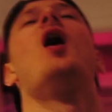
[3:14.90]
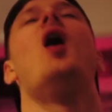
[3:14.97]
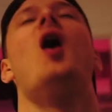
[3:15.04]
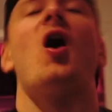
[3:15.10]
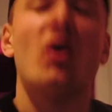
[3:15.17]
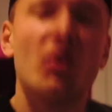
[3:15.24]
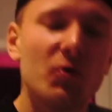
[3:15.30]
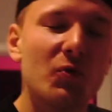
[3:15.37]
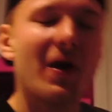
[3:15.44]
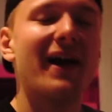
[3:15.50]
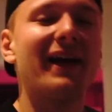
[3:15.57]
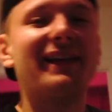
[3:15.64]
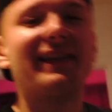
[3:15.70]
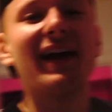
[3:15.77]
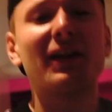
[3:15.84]

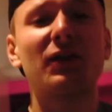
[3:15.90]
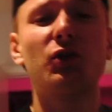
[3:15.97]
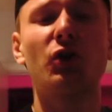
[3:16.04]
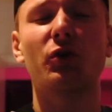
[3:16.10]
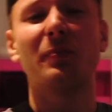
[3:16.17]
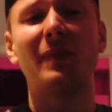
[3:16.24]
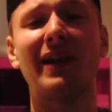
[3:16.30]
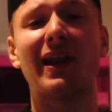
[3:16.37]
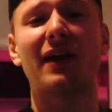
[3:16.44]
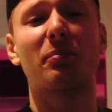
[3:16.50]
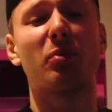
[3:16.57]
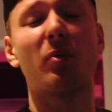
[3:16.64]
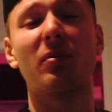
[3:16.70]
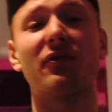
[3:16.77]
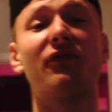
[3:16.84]
Alright, that took me like
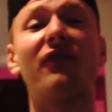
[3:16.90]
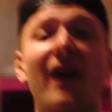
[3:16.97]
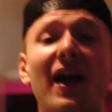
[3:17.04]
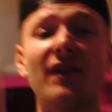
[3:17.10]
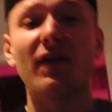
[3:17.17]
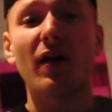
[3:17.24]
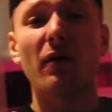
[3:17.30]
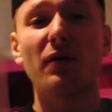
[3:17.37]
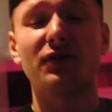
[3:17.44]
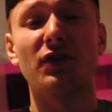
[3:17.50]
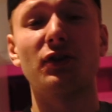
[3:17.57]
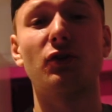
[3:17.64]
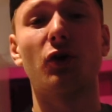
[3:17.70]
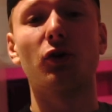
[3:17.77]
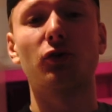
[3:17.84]
probably five hours
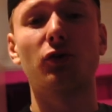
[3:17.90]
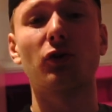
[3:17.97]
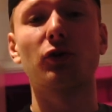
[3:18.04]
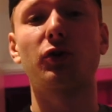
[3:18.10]
in total.